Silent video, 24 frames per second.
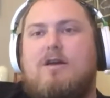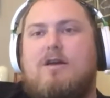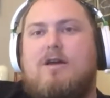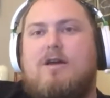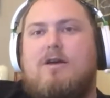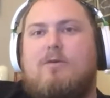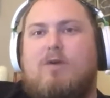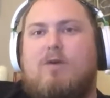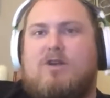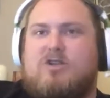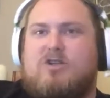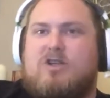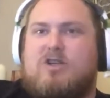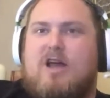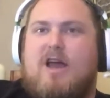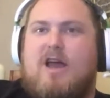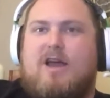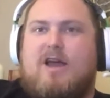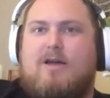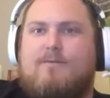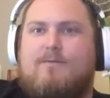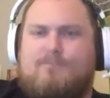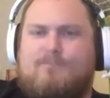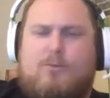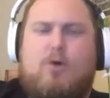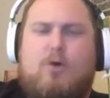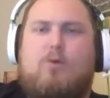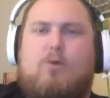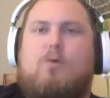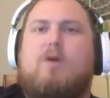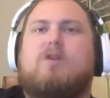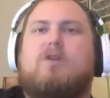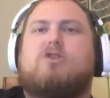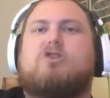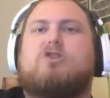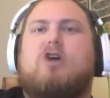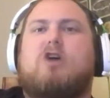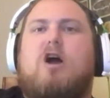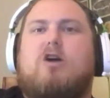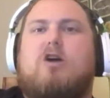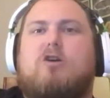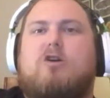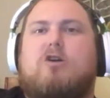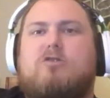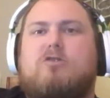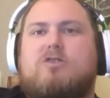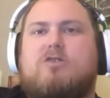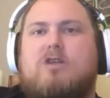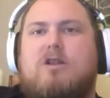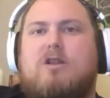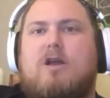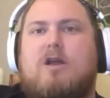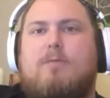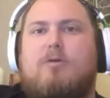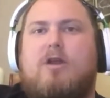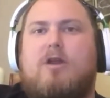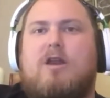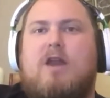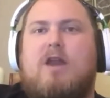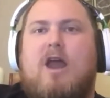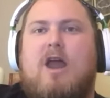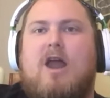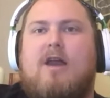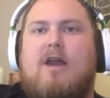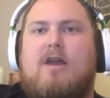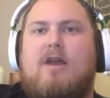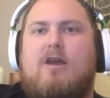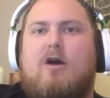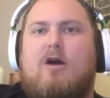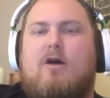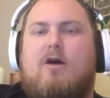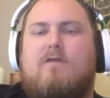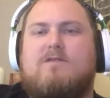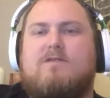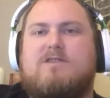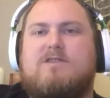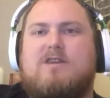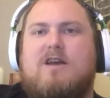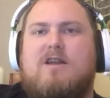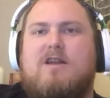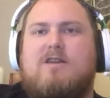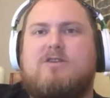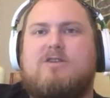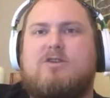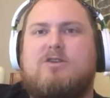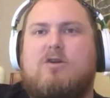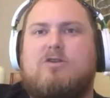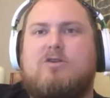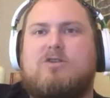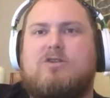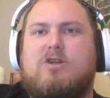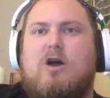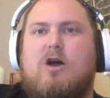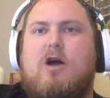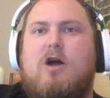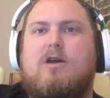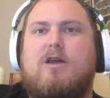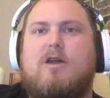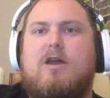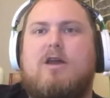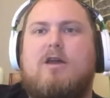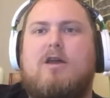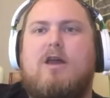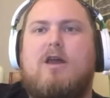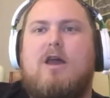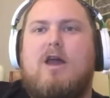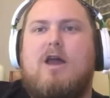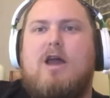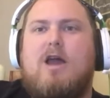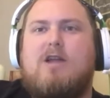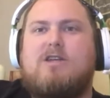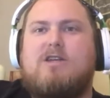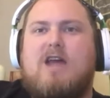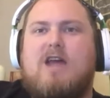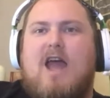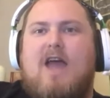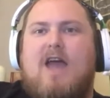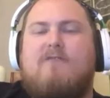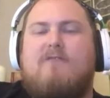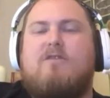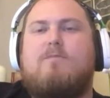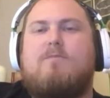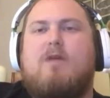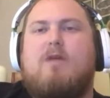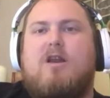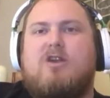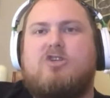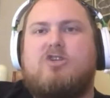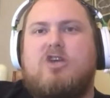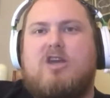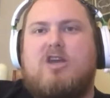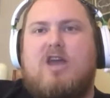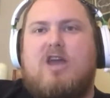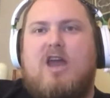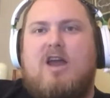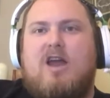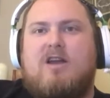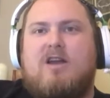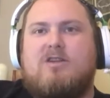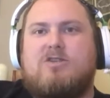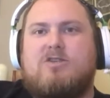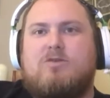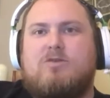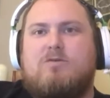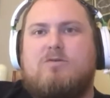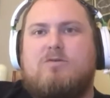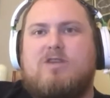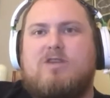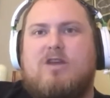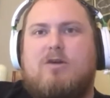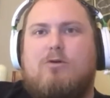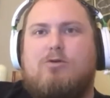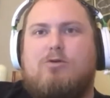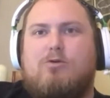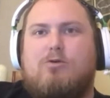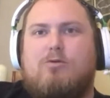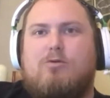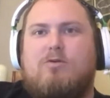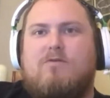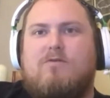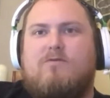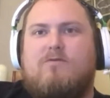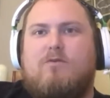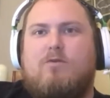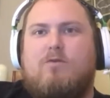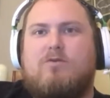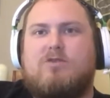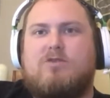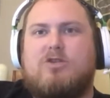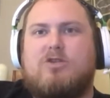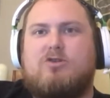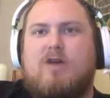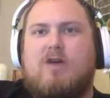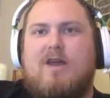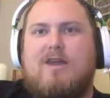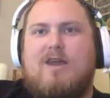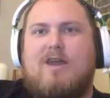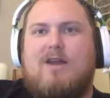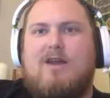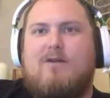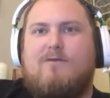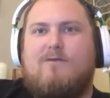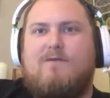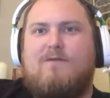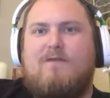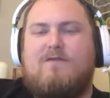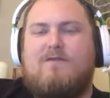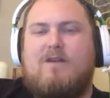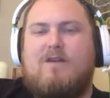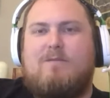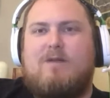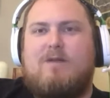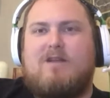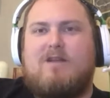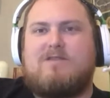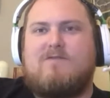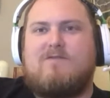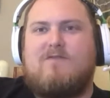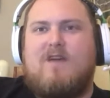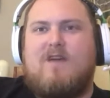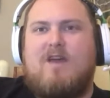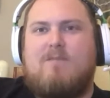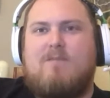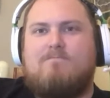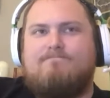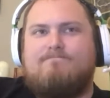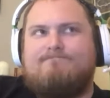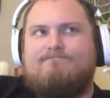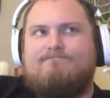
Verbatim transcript: which like, oh, what a shocker. Celebrity nanny all of a sudden starts talking to everybody she can as soon as they go through a divorce to try and get her fifteen minutes of fame.